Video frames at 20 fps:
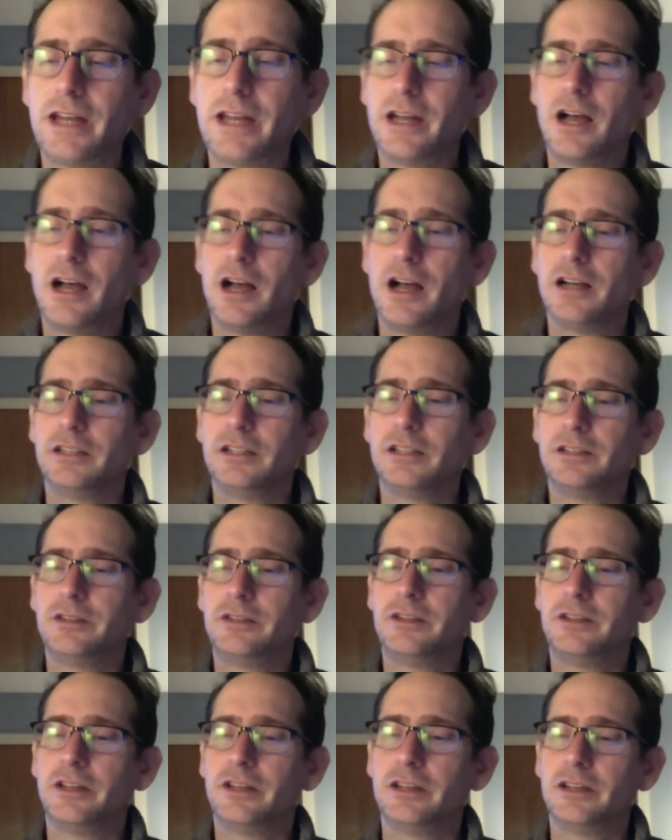uh,
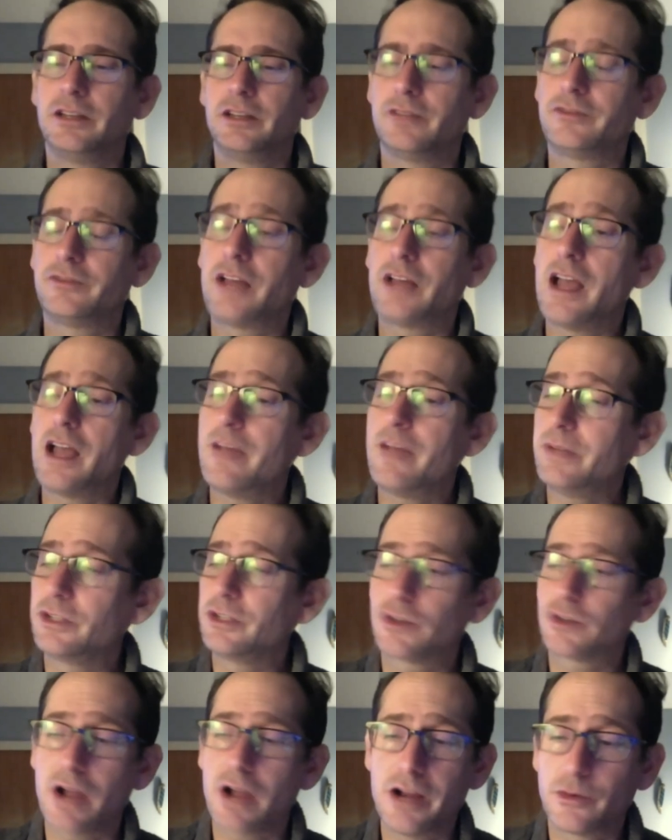a fly I've been
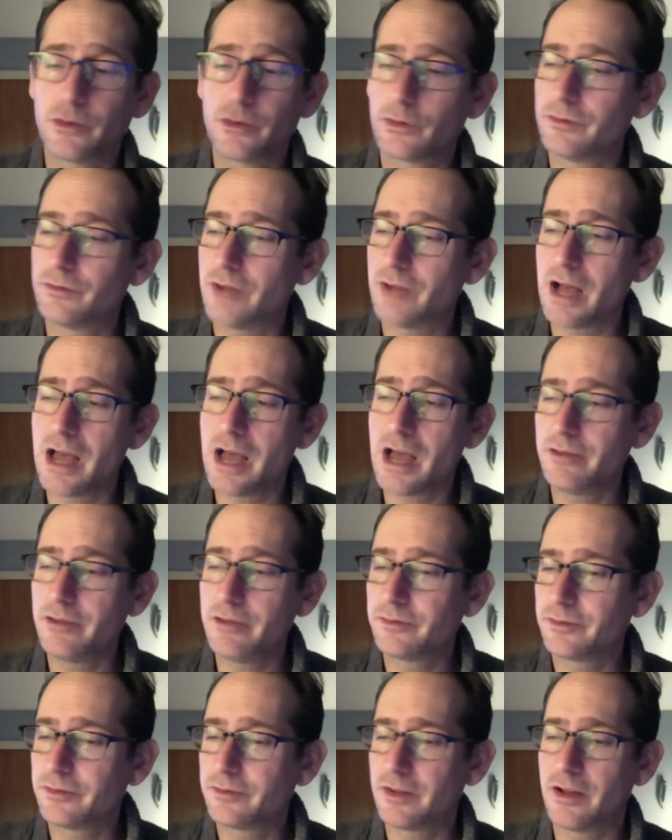trying to revive
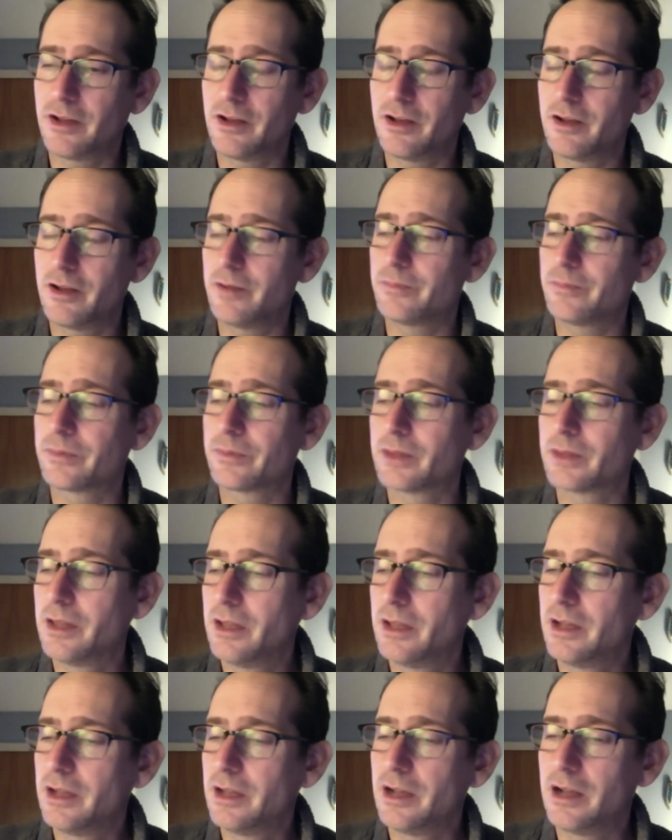um,
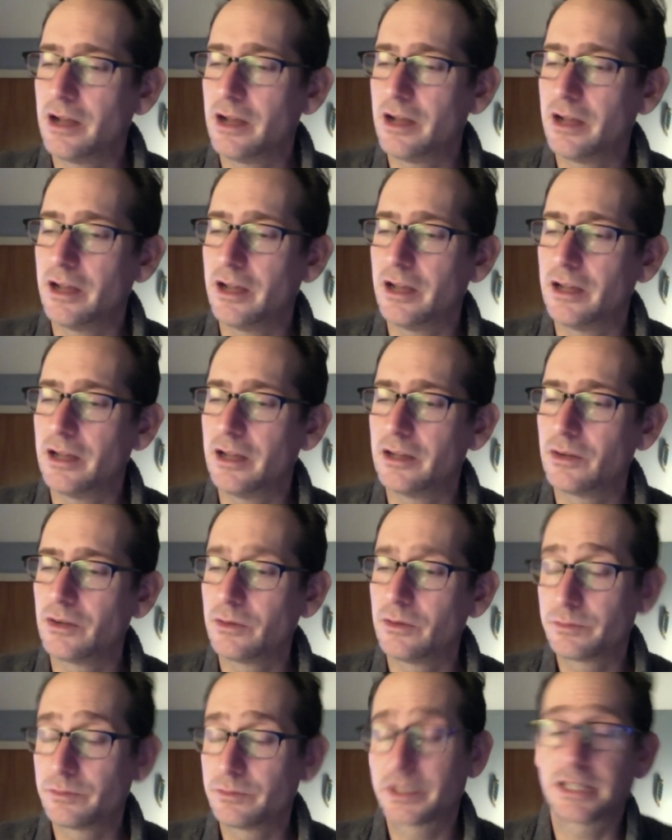uh,
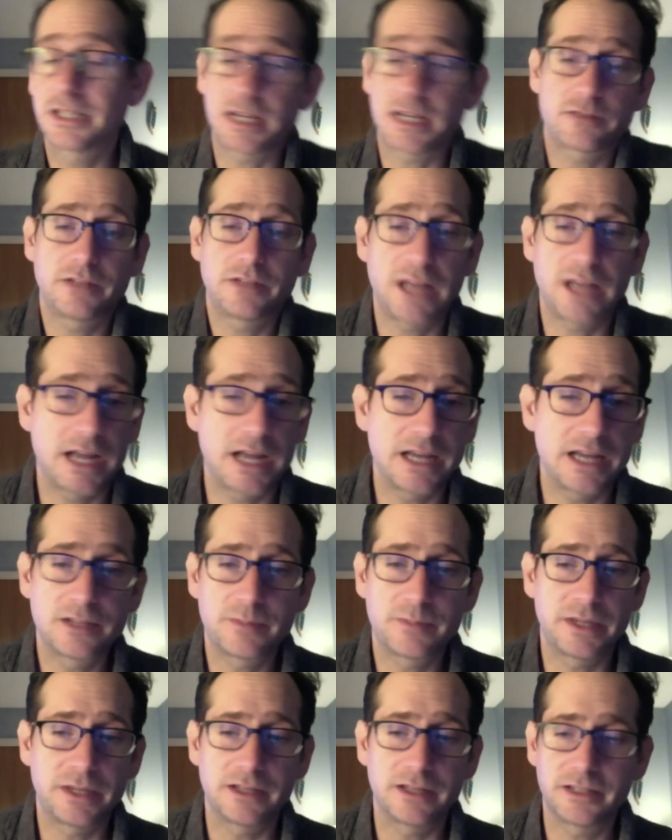successfully, I guess,
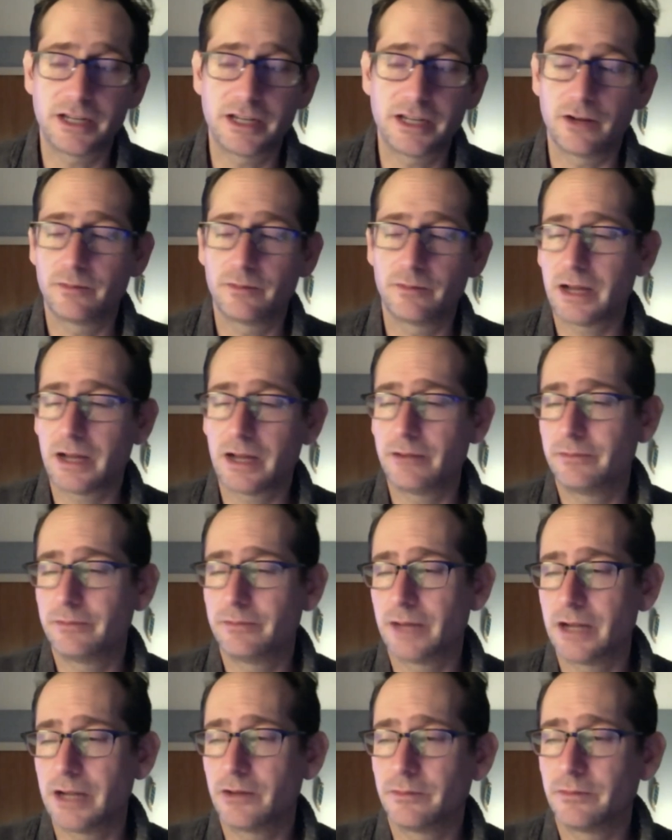because you know I,
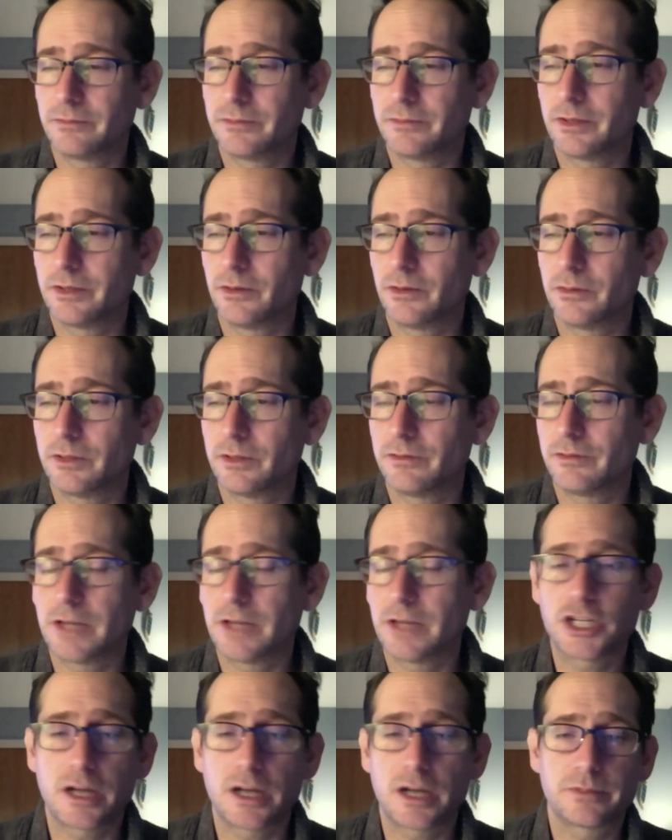I own the only fly
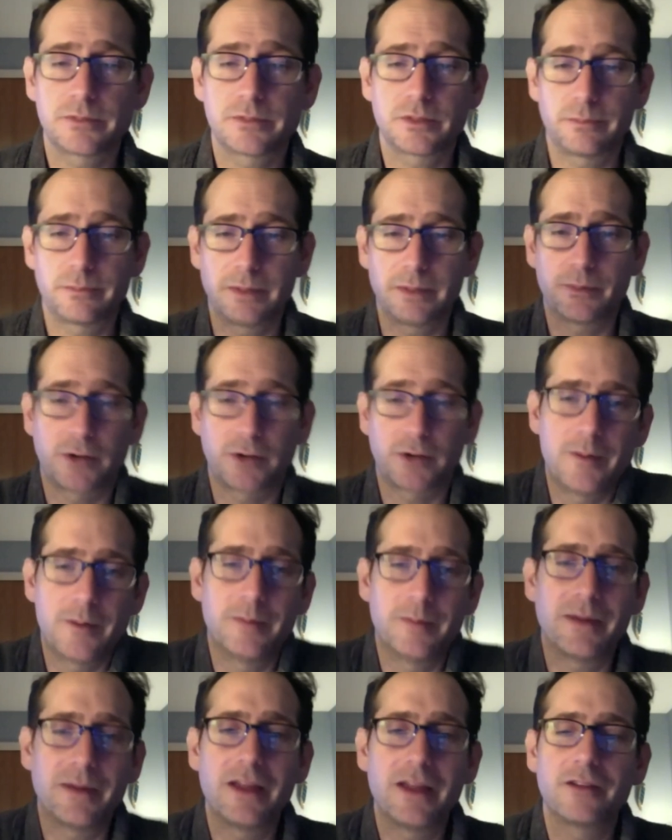shop, so people come
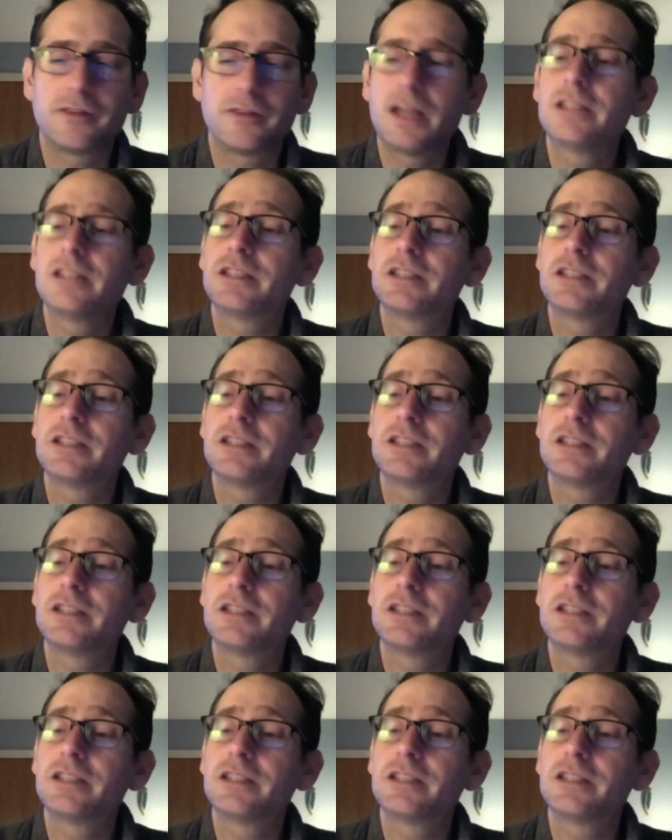and buy their flies.